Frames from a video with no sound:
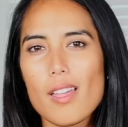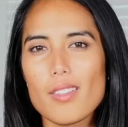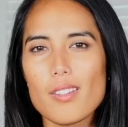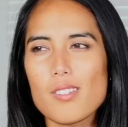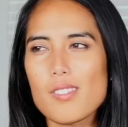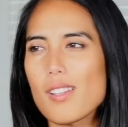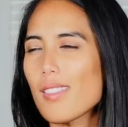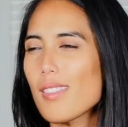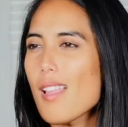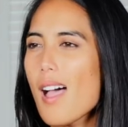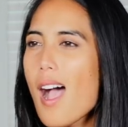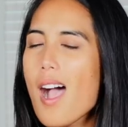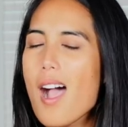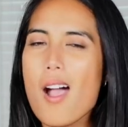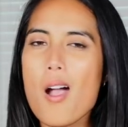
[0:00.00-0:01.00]
There's a
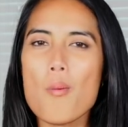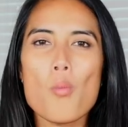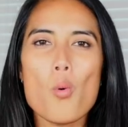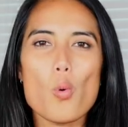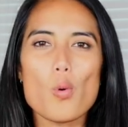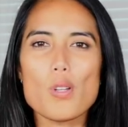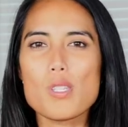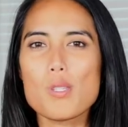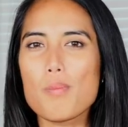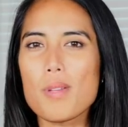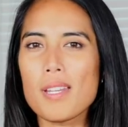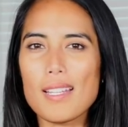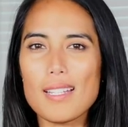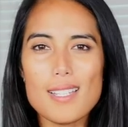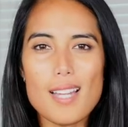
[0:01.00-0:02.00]
lot more
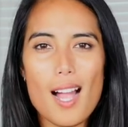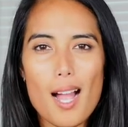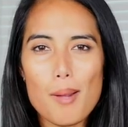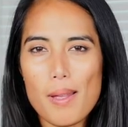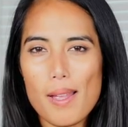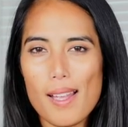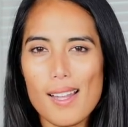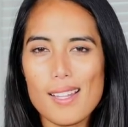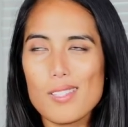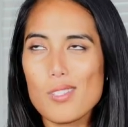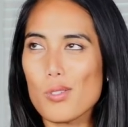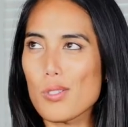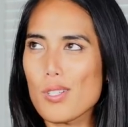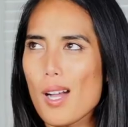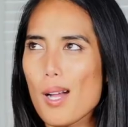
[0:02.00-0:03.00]
spinning top hats
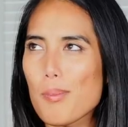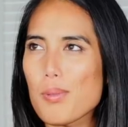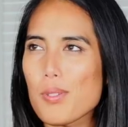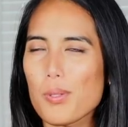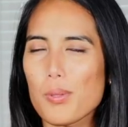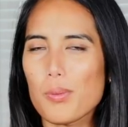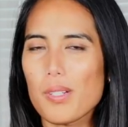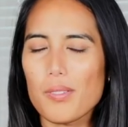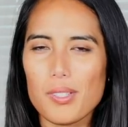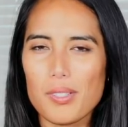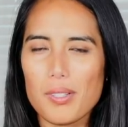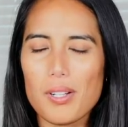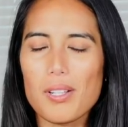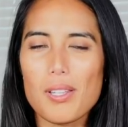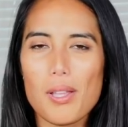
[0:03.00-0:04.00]
or tops or whatever you
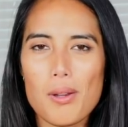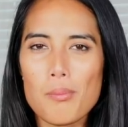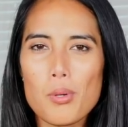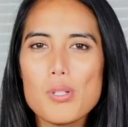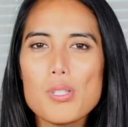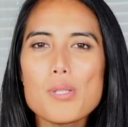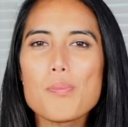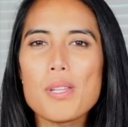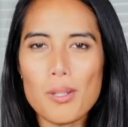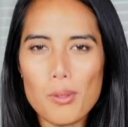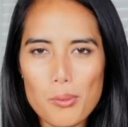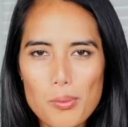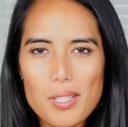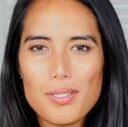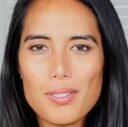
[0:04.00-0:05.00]
call it, a lot more
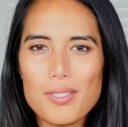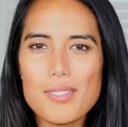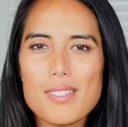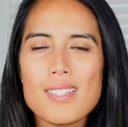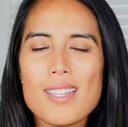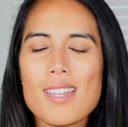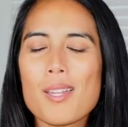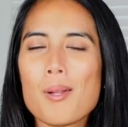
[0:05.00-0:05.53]
spinning wheels